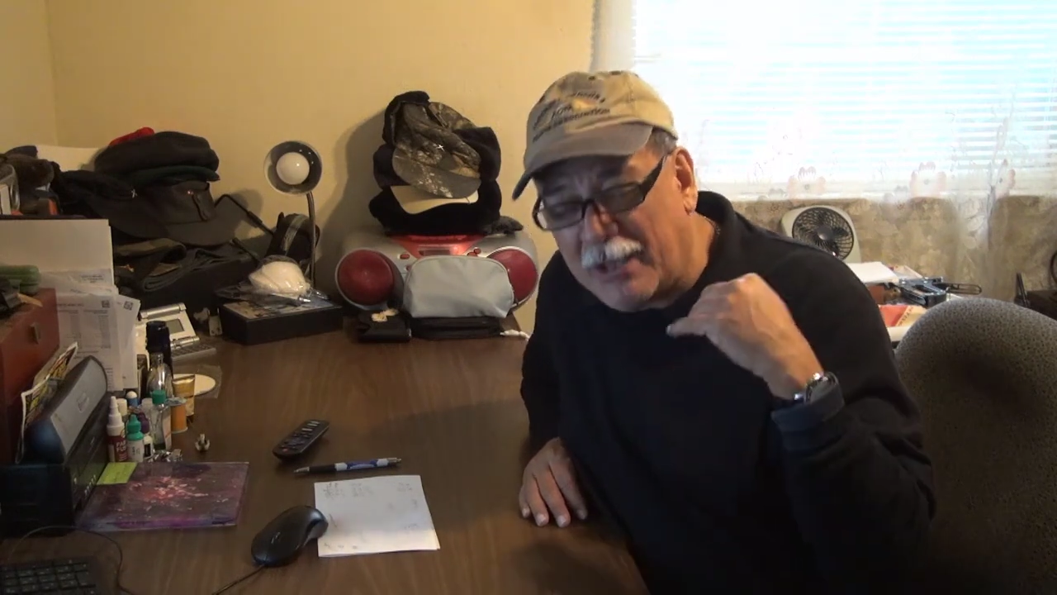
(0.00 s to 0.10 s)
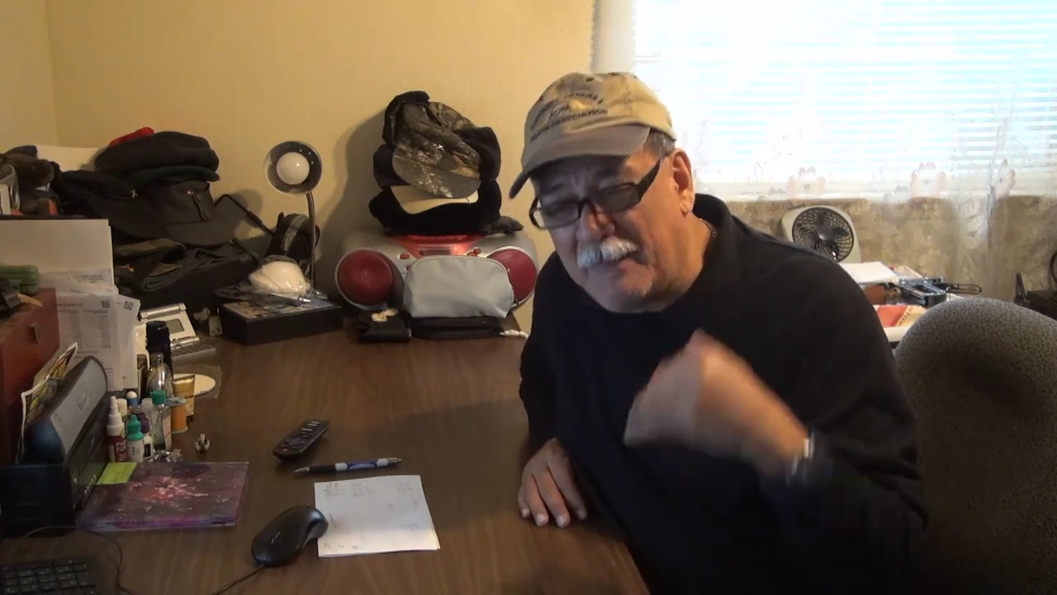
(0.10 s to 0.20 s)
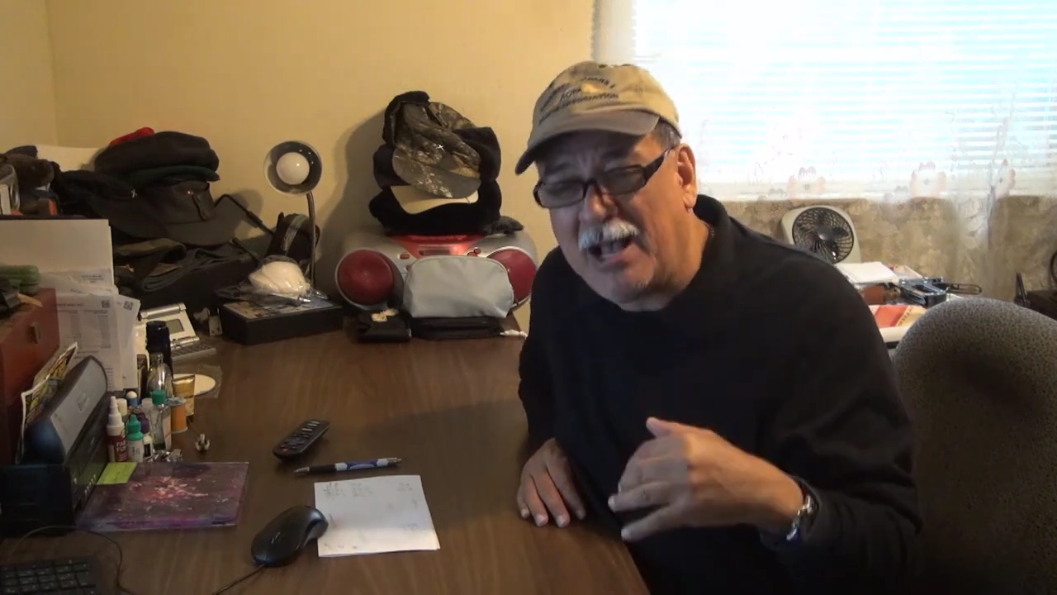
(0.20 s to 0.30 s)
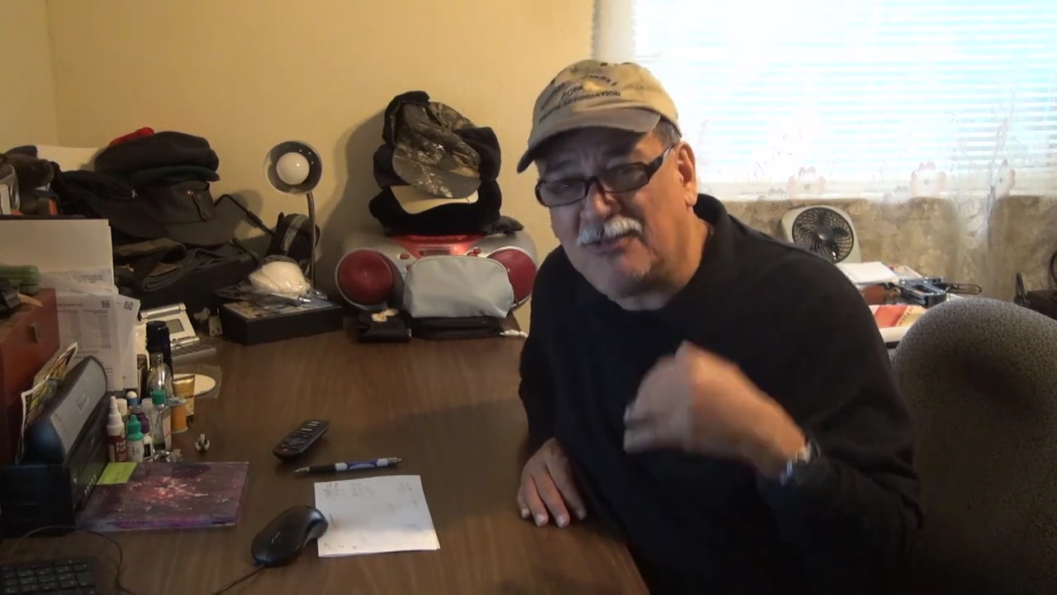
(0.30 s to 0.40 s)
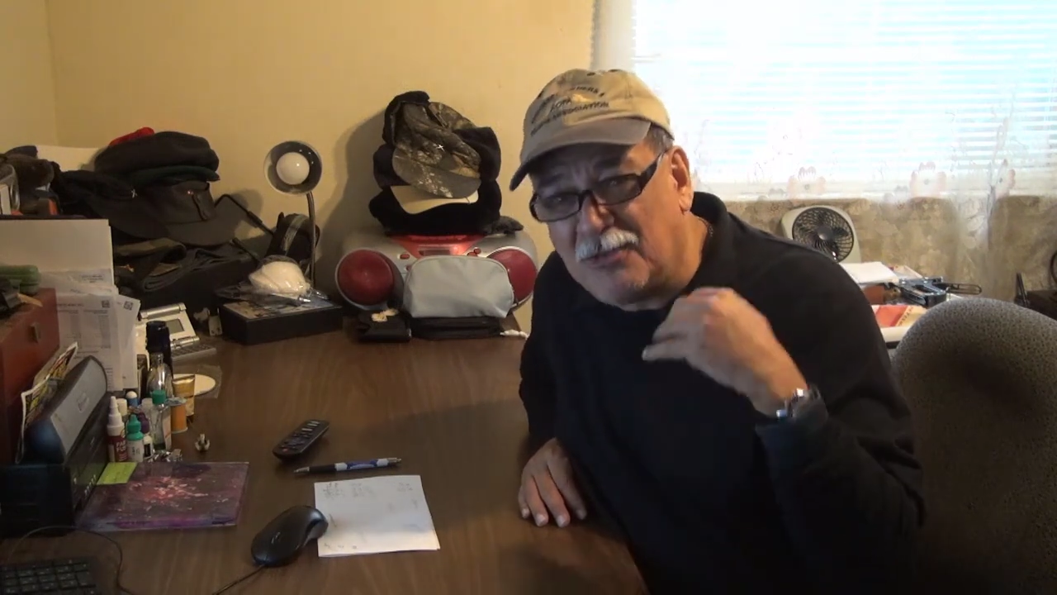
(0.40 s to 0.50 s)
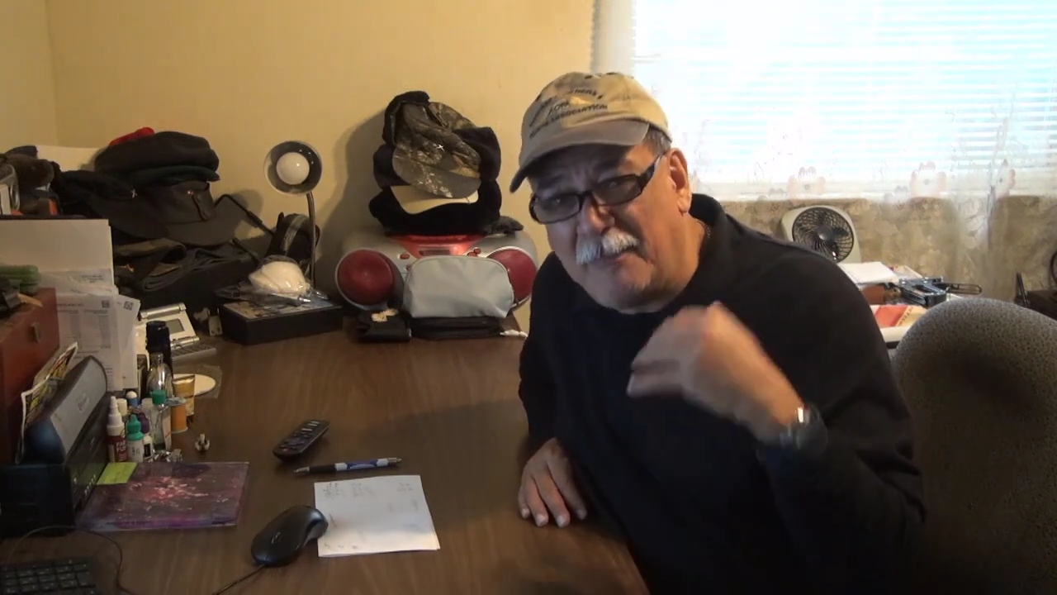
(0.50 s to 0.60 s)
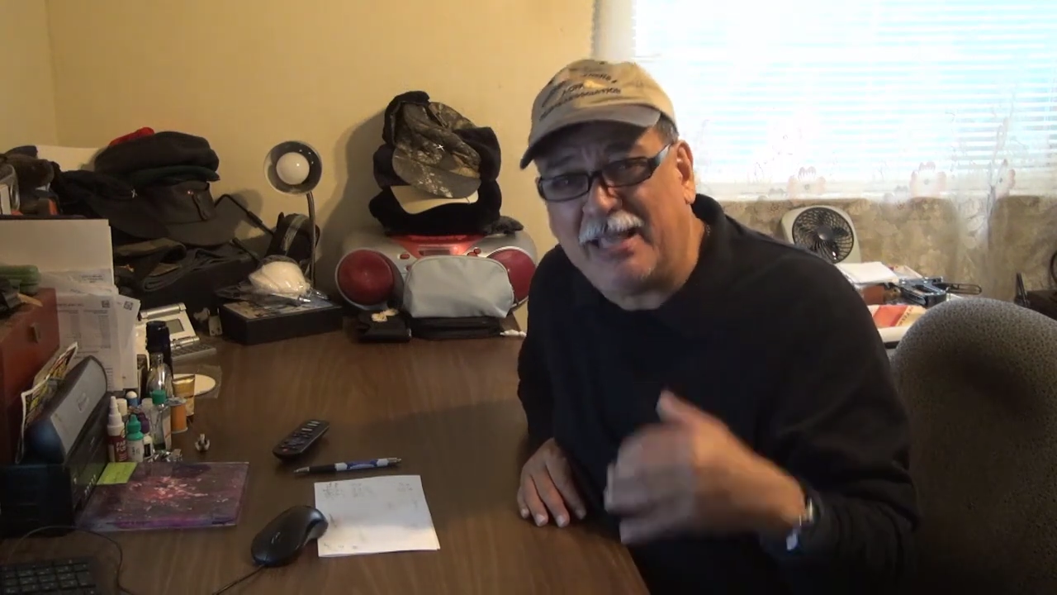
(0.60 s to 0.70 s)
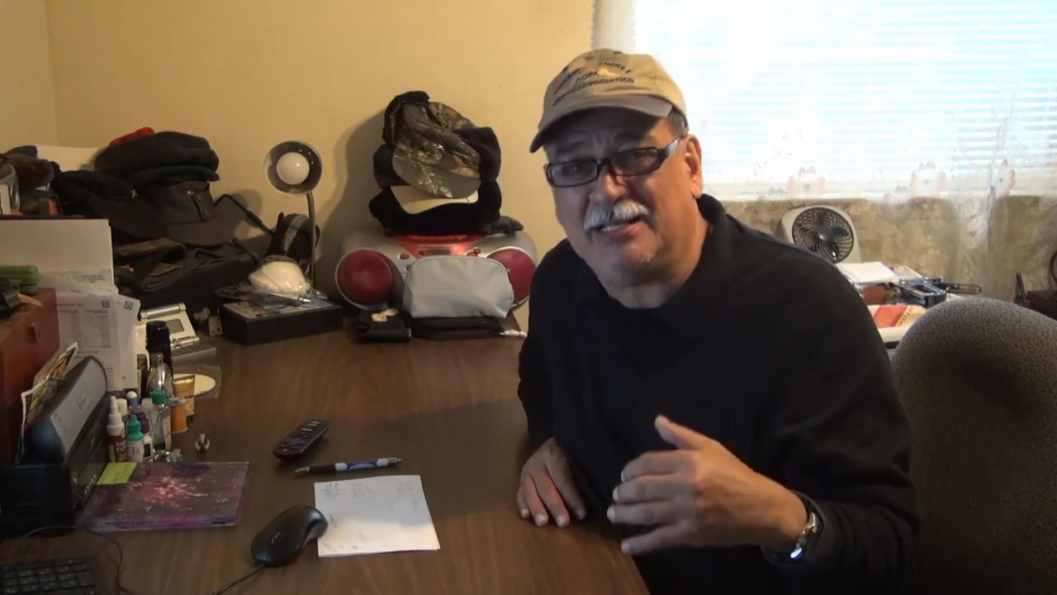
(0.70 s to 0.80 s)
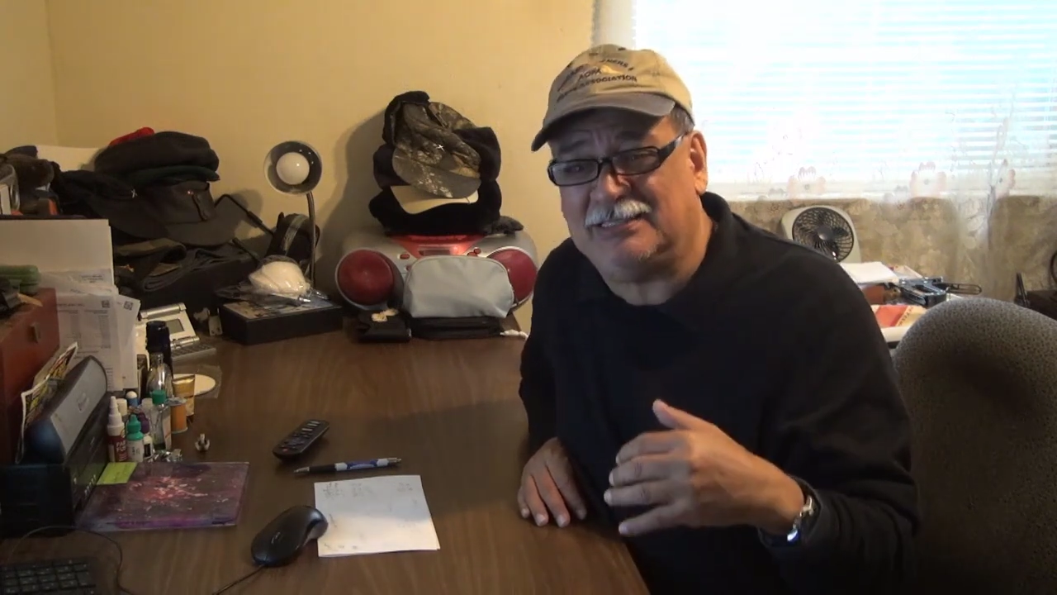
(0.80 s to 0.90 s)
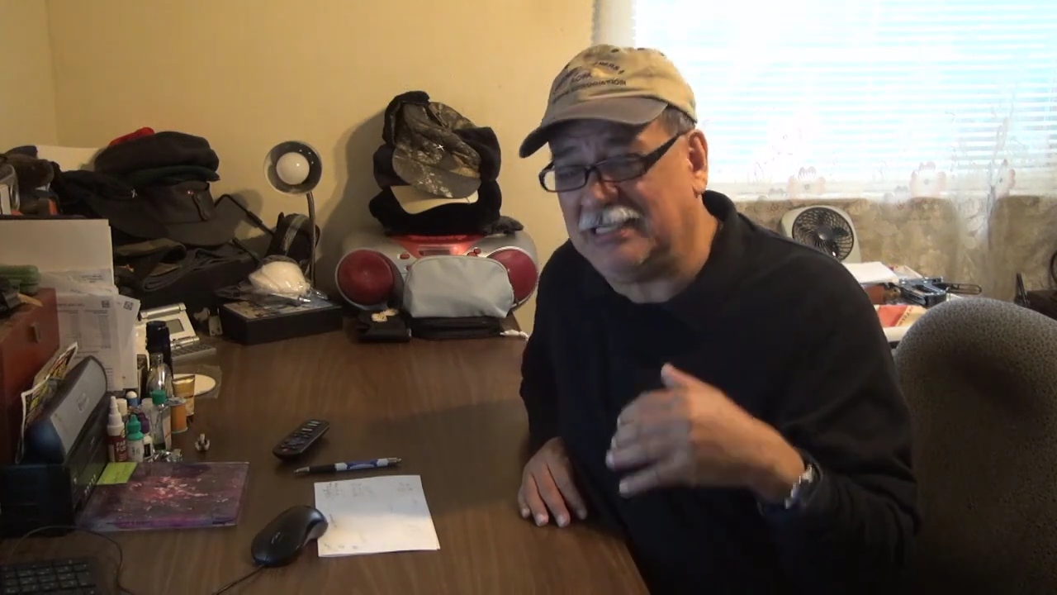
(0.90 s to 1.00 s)
amount of
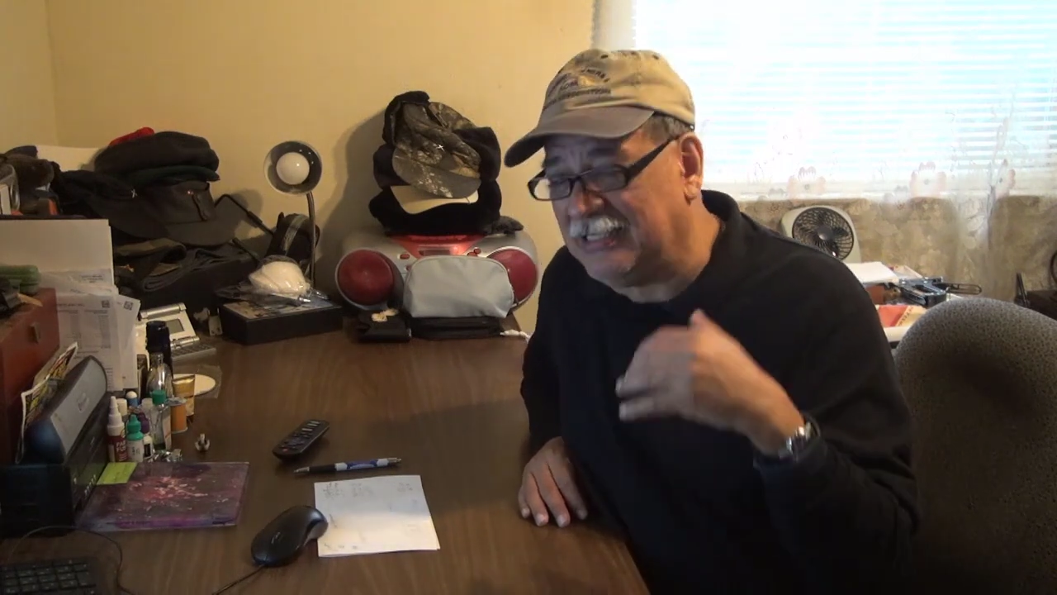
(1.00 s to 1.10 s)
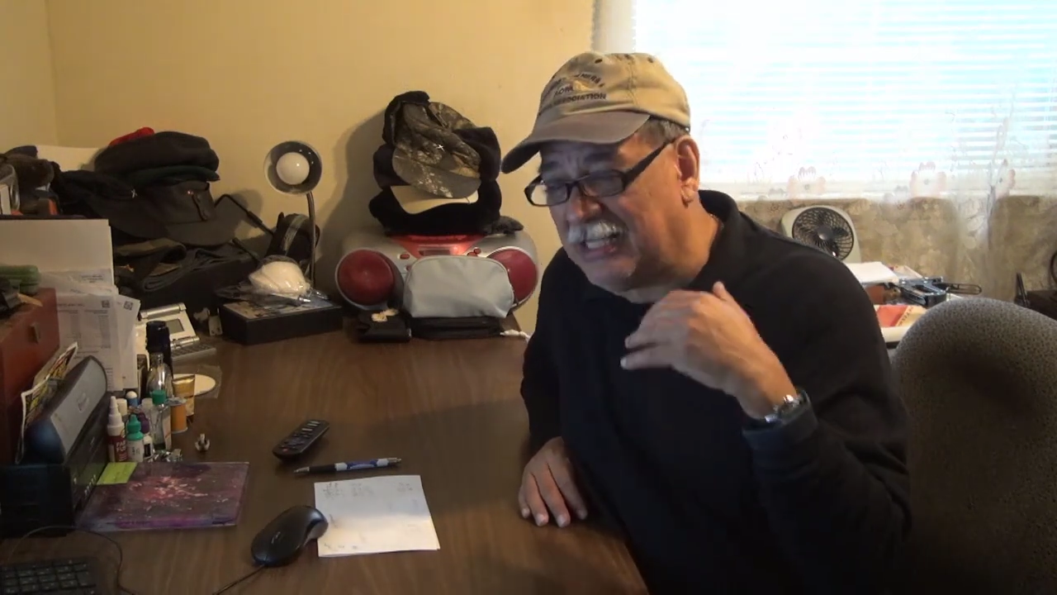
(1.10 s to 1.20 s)
medicine